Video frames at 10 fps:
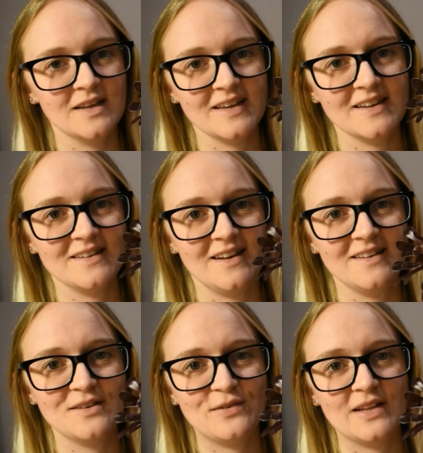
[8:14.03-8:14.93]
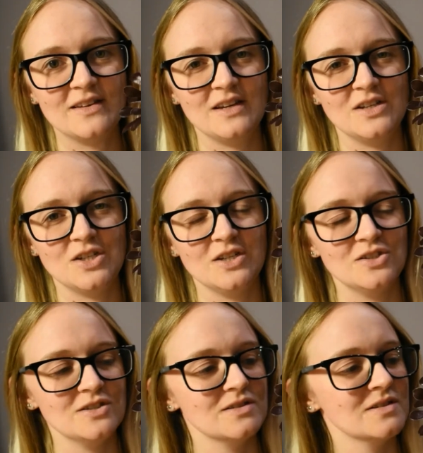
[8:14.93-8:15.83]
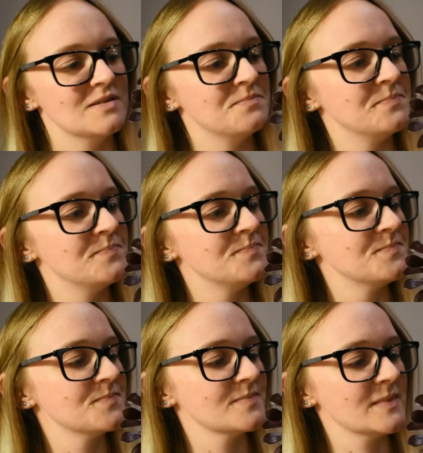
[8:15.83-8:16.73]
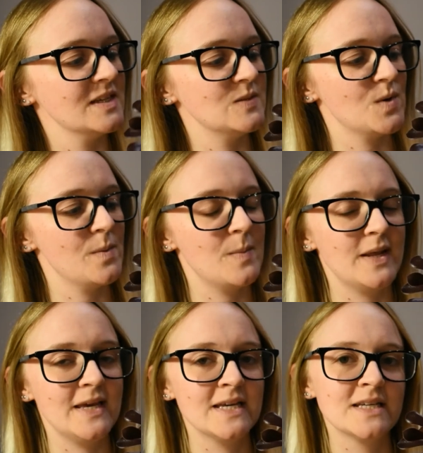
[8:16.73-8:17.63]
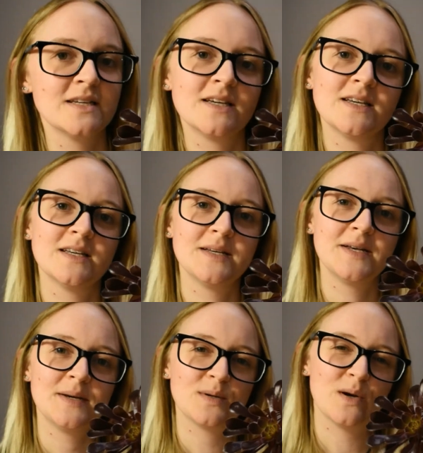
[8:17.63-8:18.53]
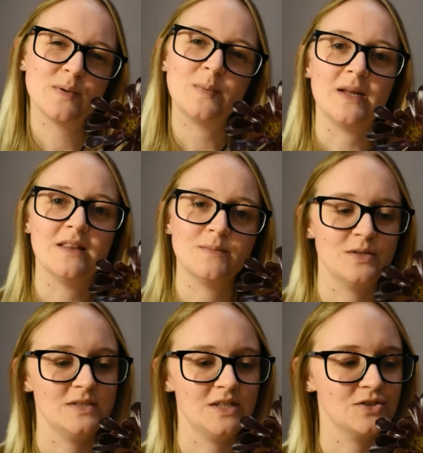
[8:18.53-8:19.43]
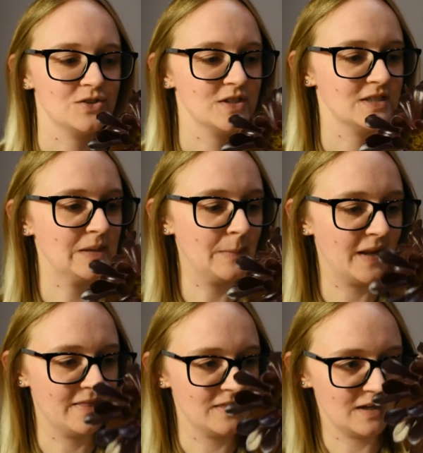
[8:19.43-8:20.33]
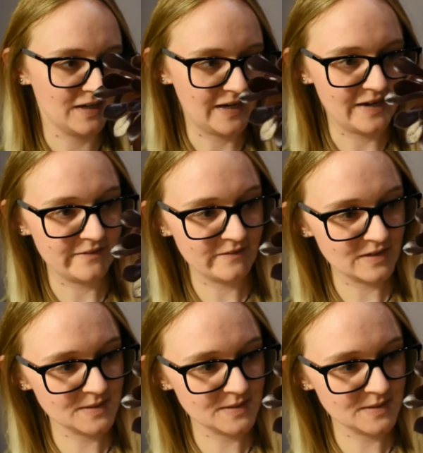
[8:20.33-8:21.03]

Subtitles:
Again, I like the fact that he changes. He's probably the most interesting plant that I have.